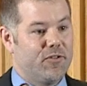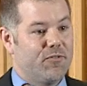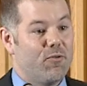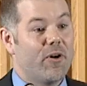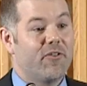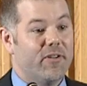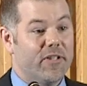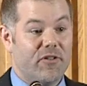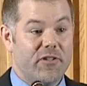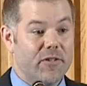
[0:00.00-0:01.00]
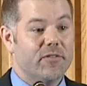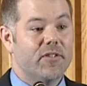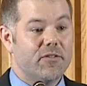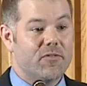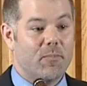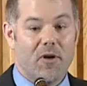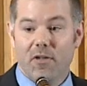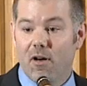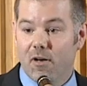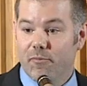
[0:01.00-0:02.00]
fortunately shields us from all
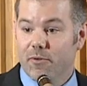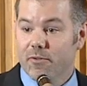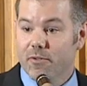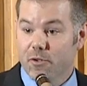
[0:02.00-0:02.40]
the harmful